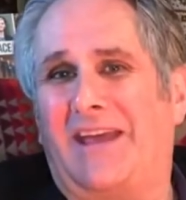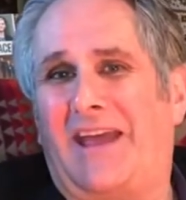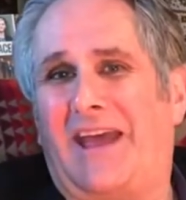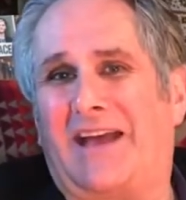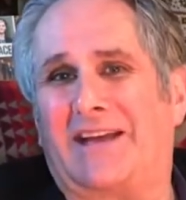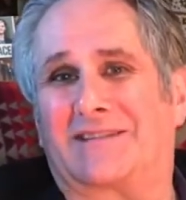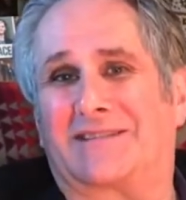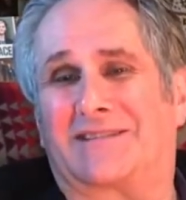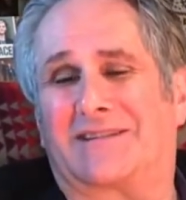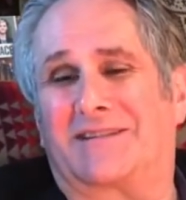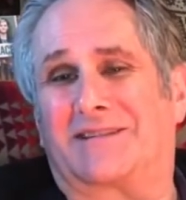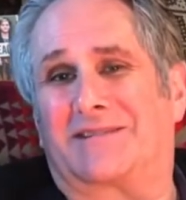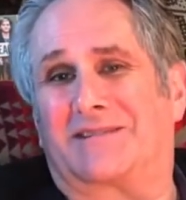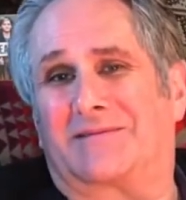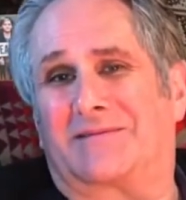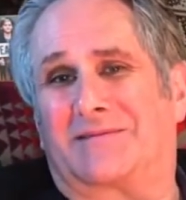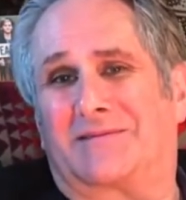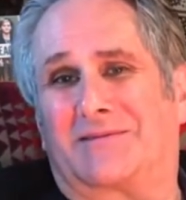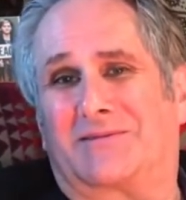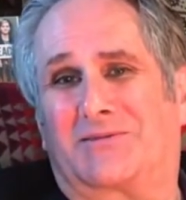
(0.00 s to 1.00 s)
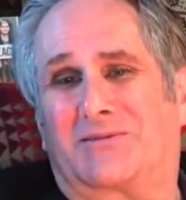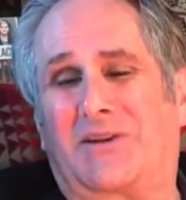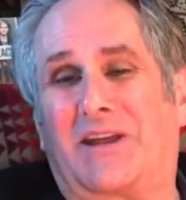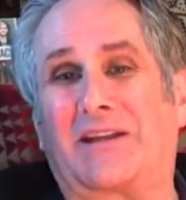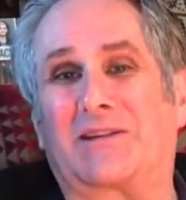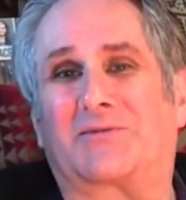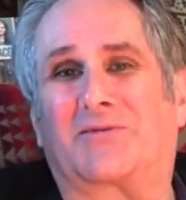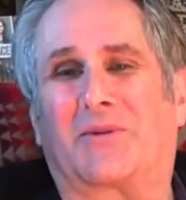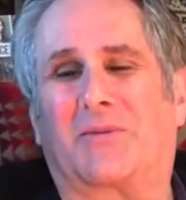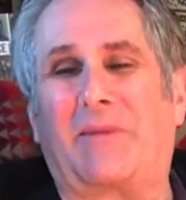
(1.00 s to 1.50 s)
Has this
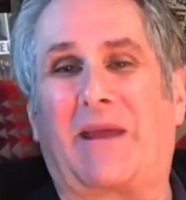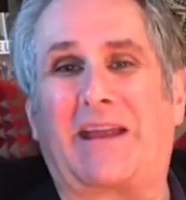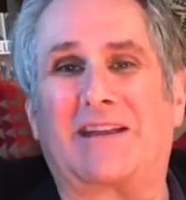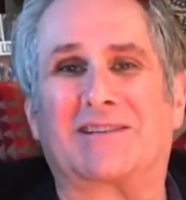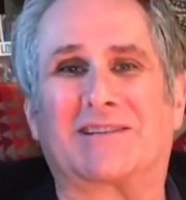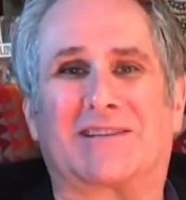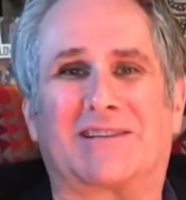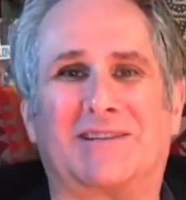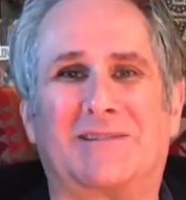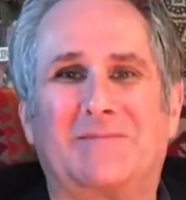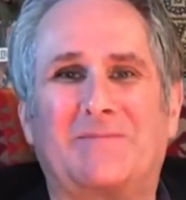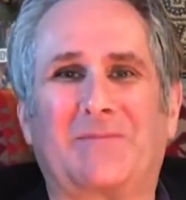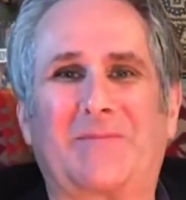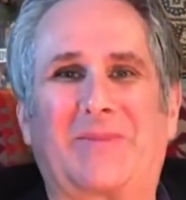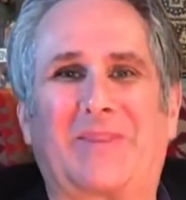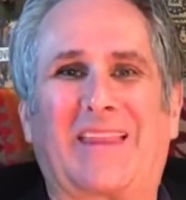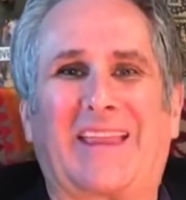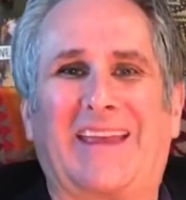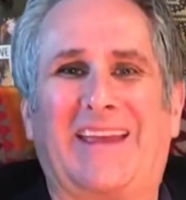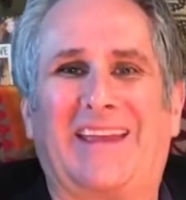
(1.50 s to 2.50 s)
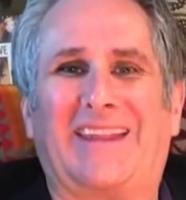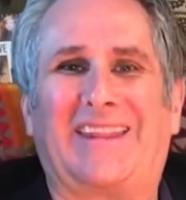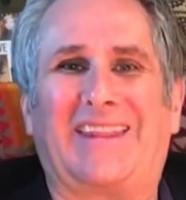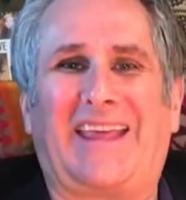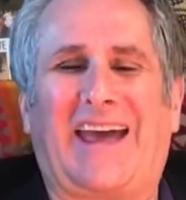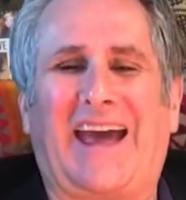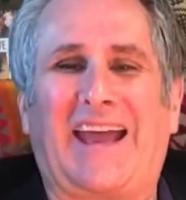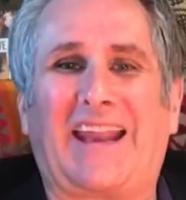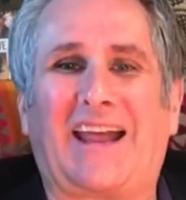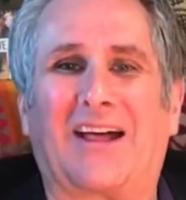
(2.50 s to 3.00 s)
transformation
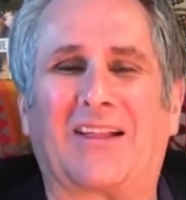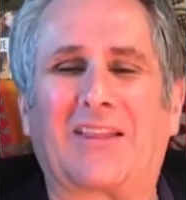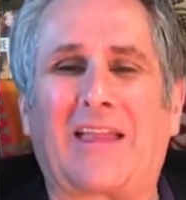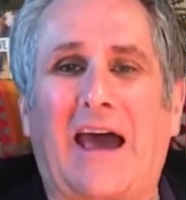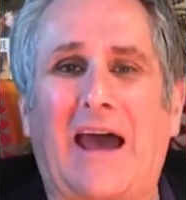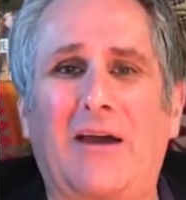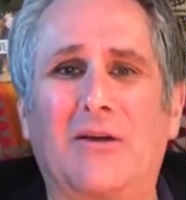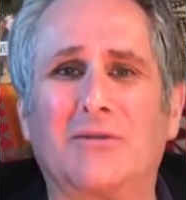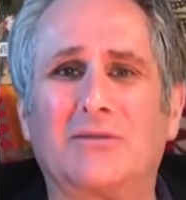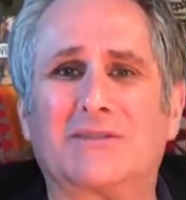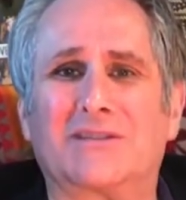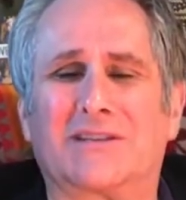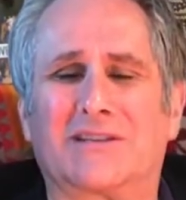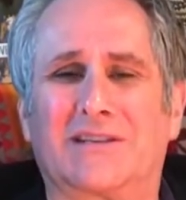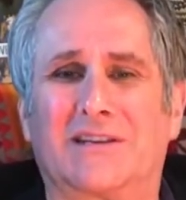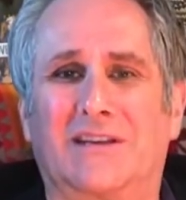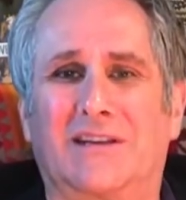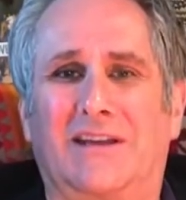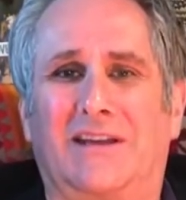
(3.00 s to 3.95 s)
that allows